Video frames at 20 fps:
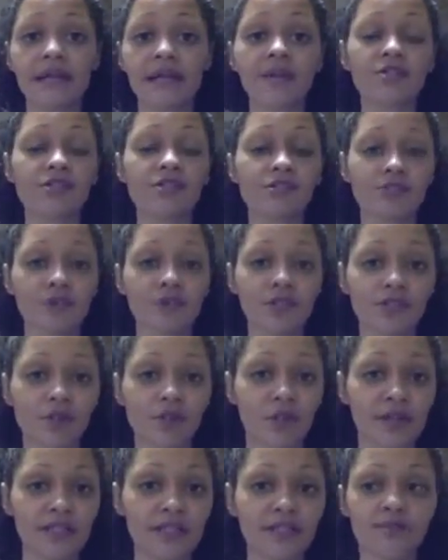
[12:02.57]
and I'll just do a
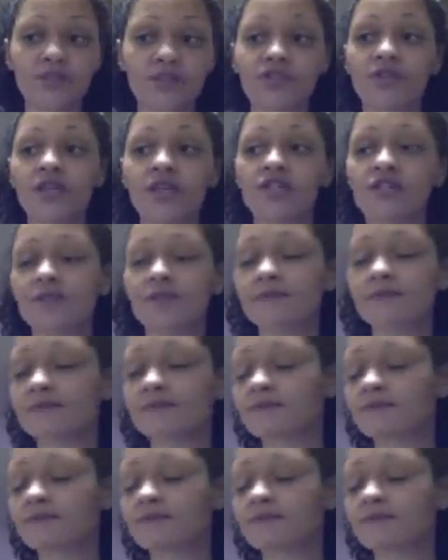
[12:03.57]
quick demonstration.